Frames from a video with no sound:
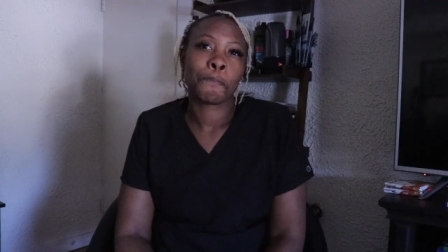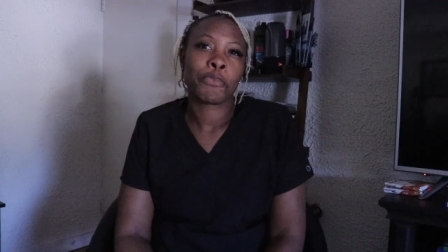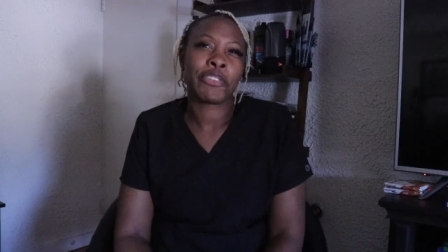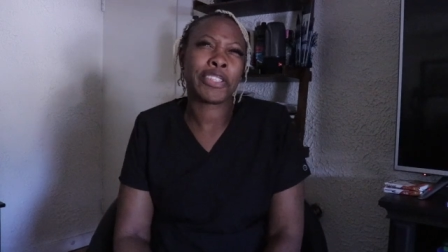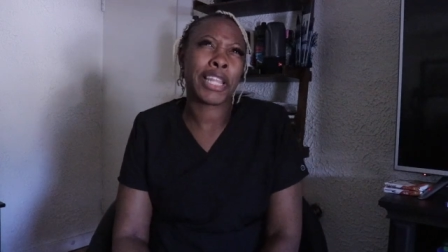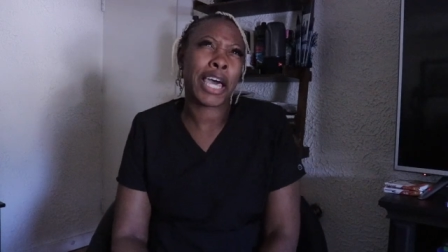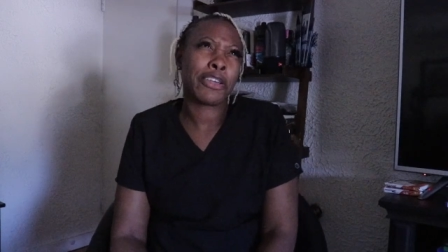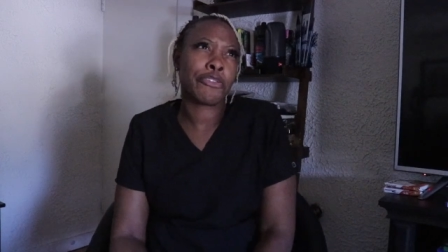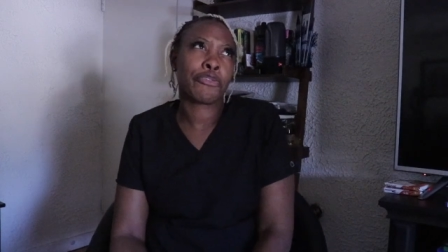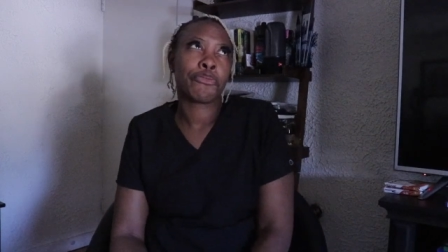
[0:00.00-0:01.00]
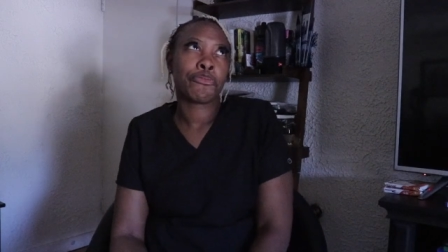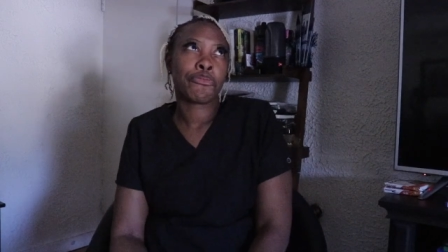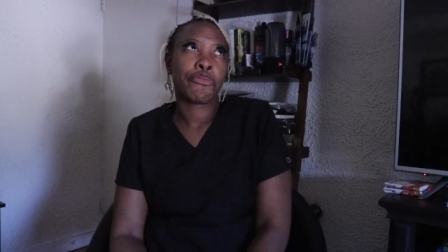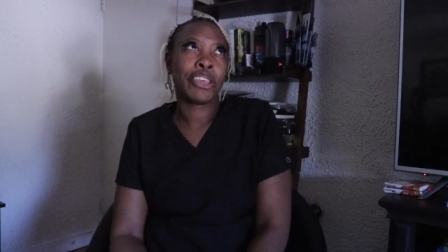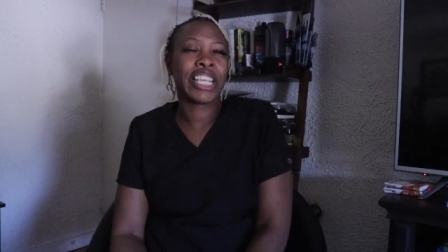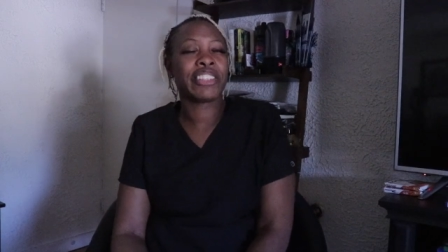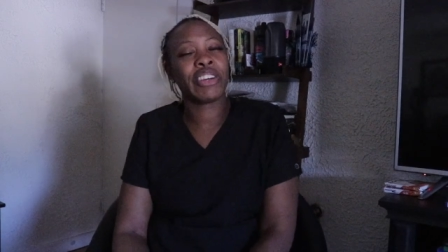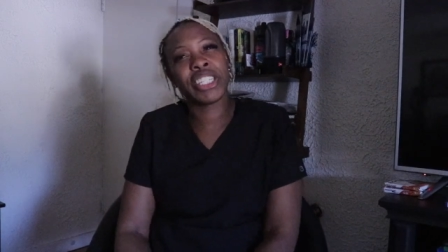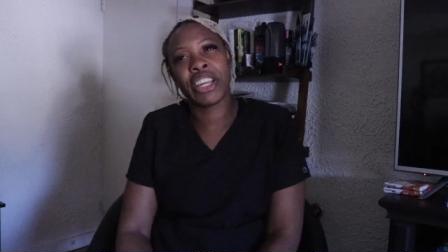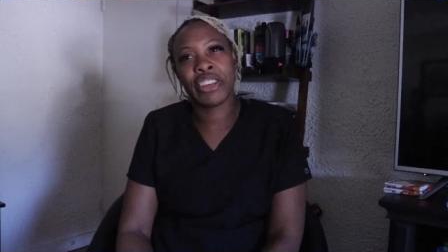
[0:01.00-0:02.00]
So there's a lot of vegans and
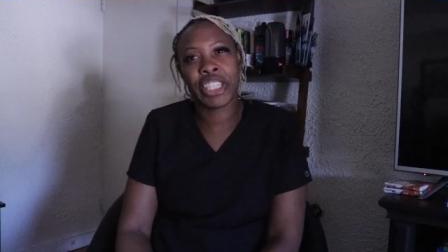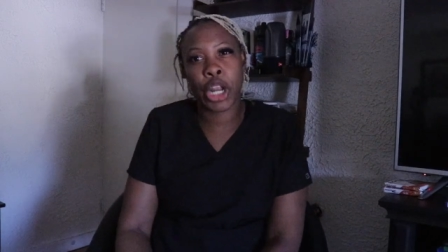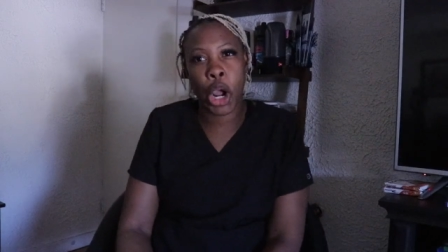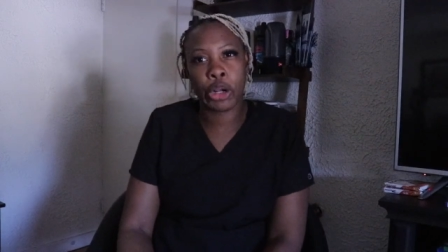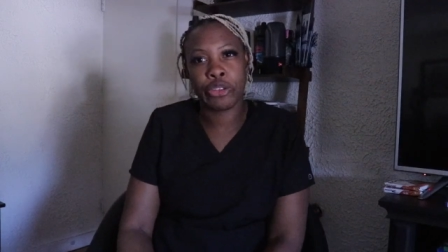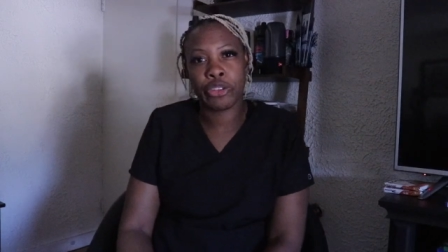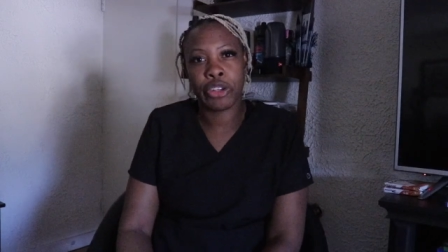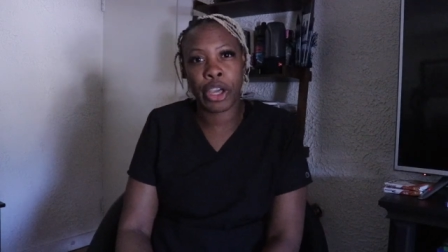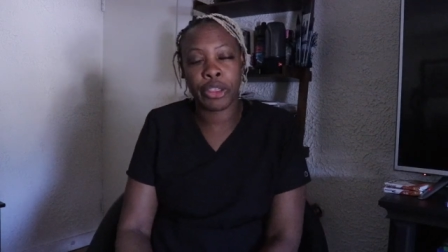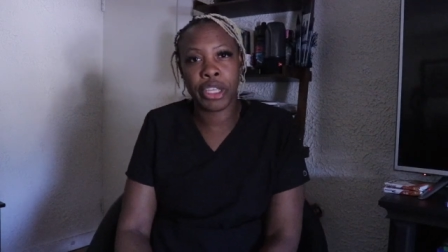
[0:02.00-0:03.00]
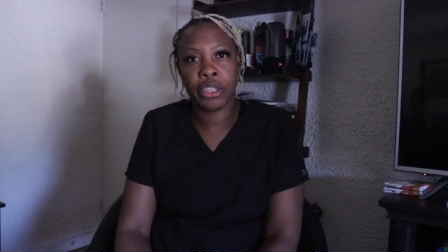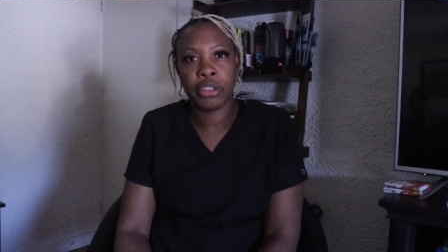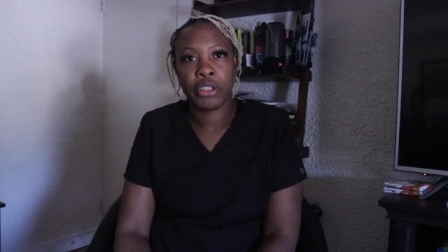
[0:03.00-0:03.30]
vegetarians that aren't healthy.